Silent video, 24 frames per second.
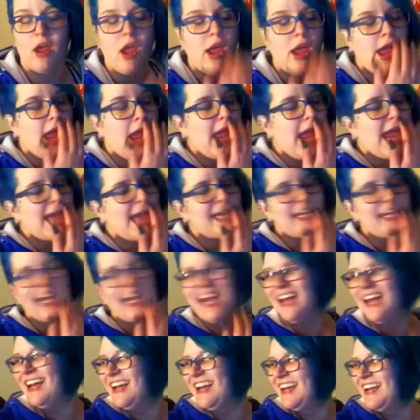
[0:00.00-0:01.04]
And
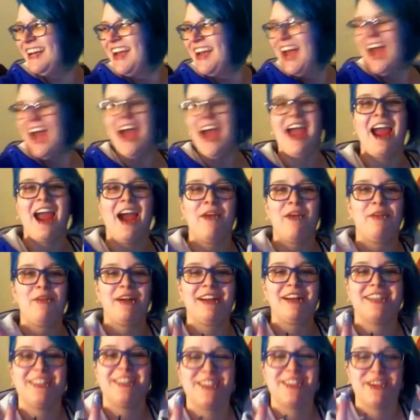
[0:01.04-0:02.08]
I wanted
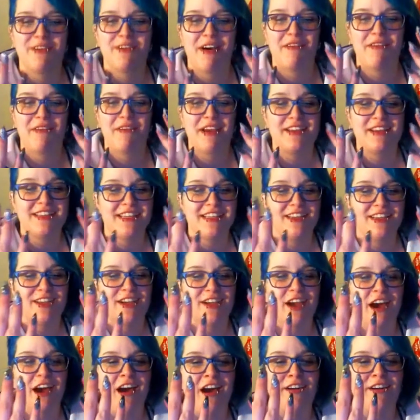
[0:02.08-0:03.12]
to show off my, see, look,
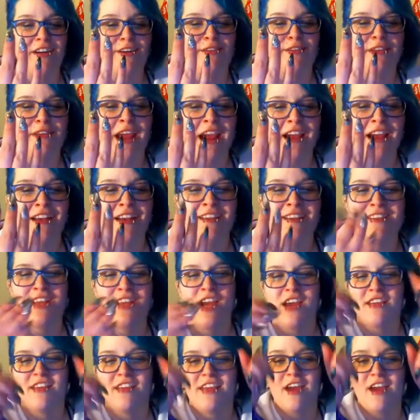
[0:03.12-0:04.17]
oh, new nails.
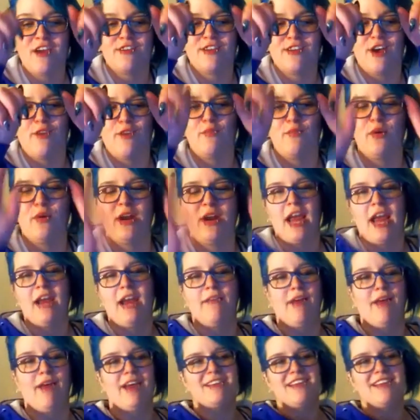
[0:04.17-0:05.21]
They're so pretty.
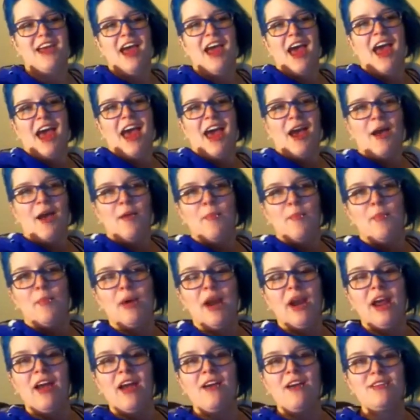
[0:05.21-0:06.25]
Anyways, but
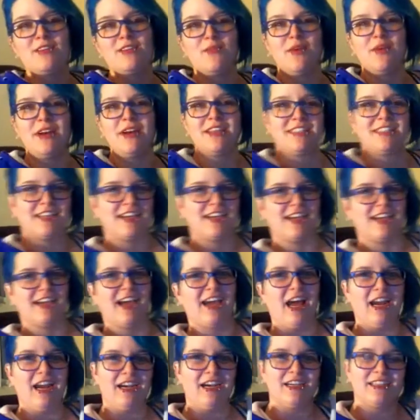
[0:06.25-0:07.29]
I also wanted to
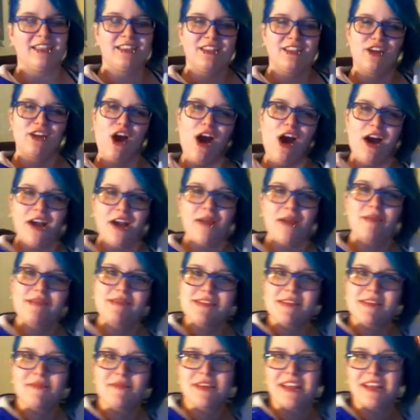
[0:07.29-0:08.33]
kind of talk about
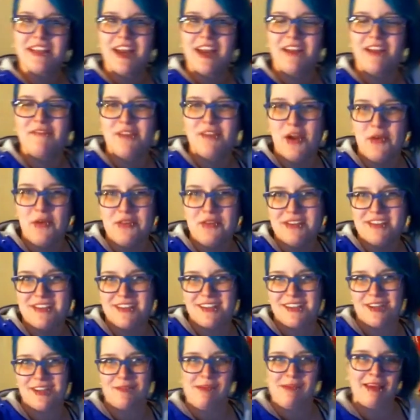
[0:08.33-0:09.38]
something that I've noticed a
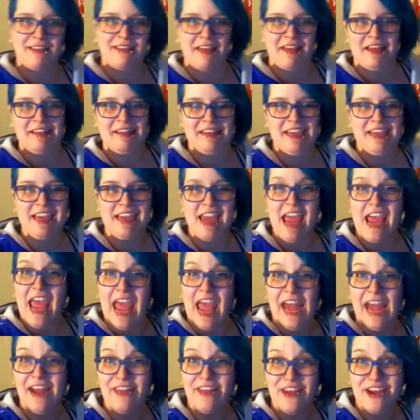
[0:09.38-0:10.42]
little bit lately,
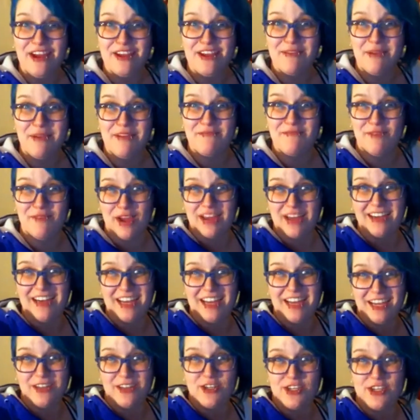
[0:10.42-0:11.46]
and I thought you might find it
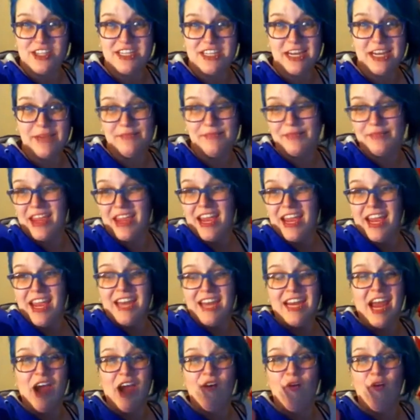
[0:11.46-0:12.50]
interesting.
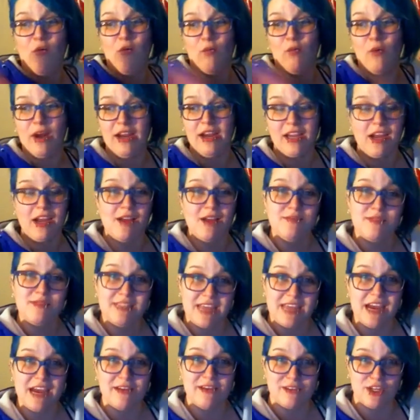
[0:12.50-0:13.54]
Now, what it comes
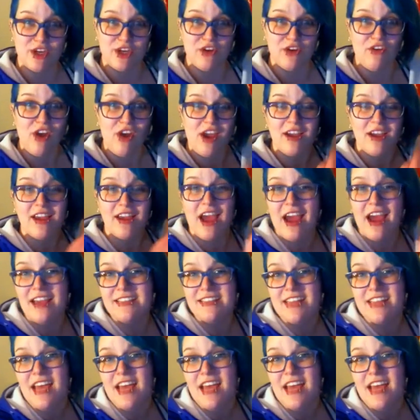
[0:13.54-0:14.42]
down to, guys,